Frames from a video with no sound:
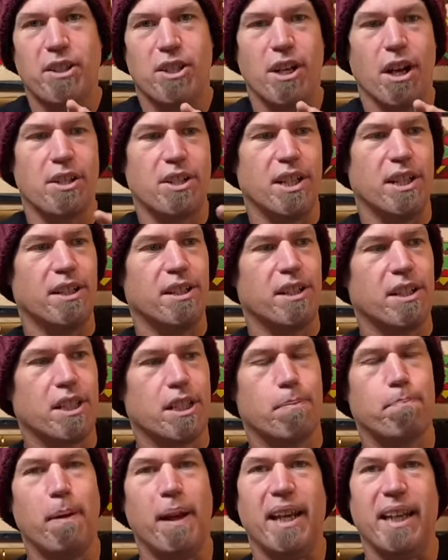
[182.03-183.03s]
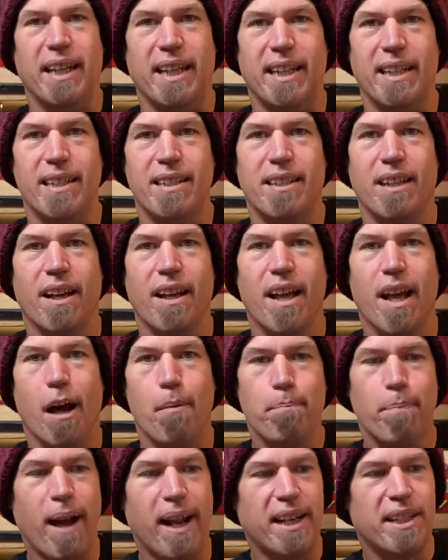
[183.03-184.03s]
judging the speed
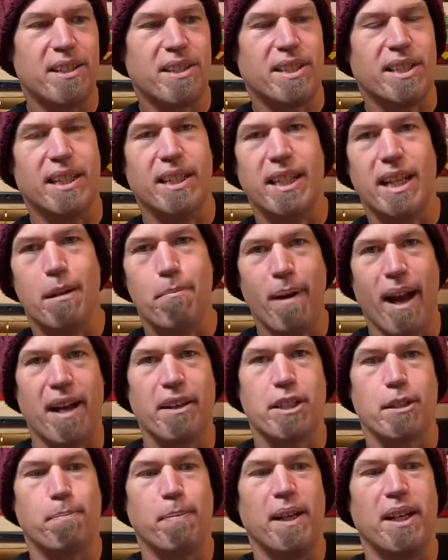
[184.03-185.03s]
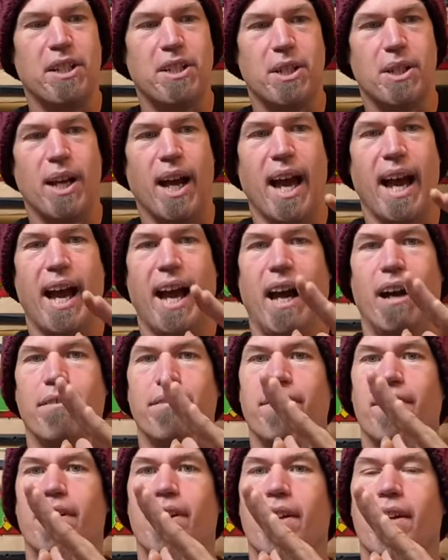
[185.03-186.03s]
and balancing the amount of speed you
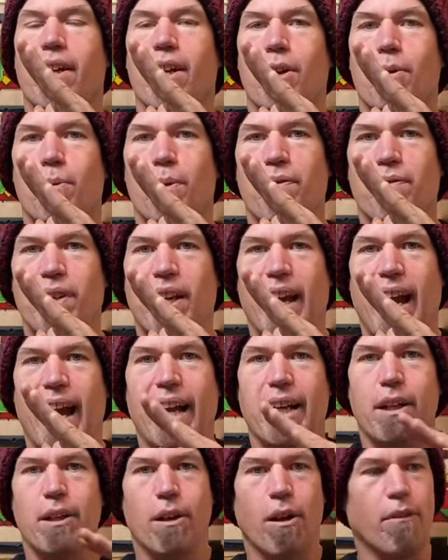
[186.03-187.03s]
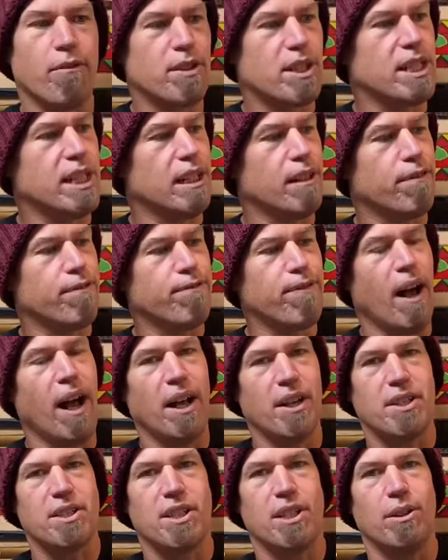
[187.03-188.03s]
have with the angle. Obviously, the
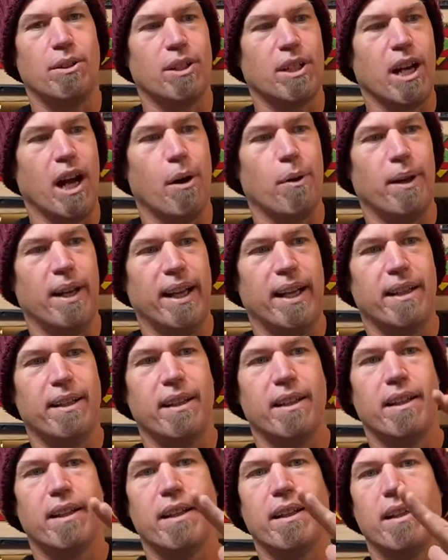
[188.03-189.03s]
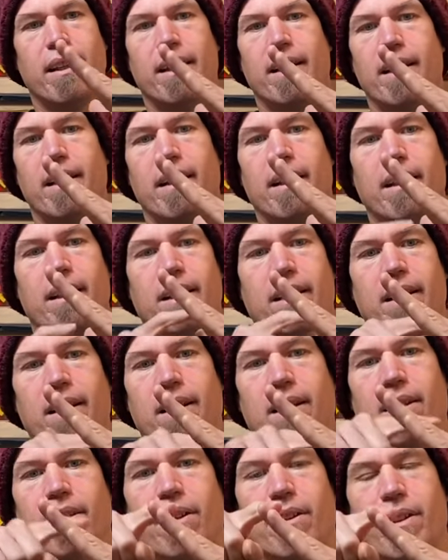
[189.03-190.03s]
faster you're going,
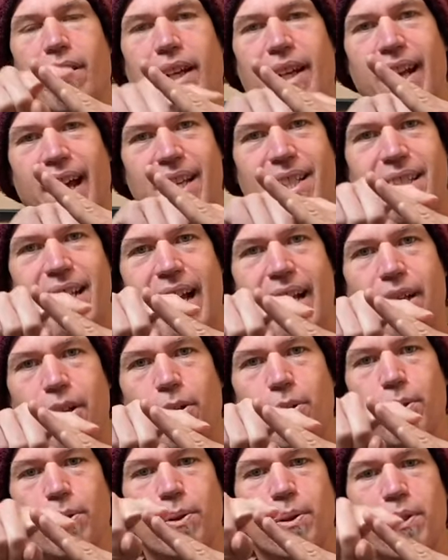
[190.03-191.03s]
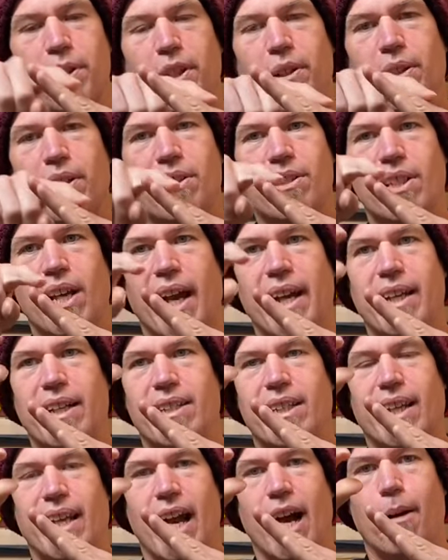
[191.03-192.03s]
the less angle you can take
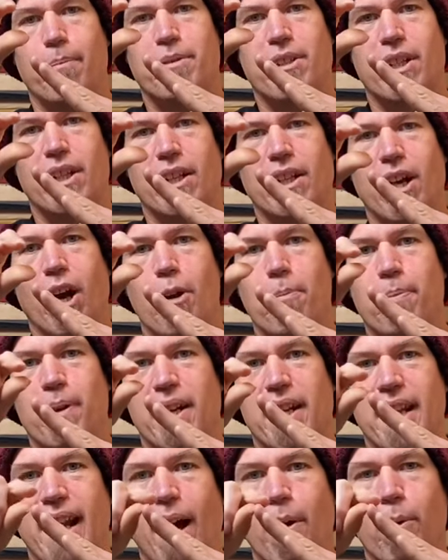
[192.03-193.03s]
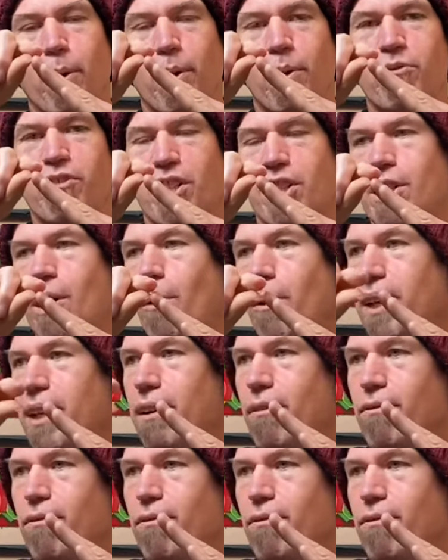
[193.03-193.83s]
to get up to the coping, and that will result in a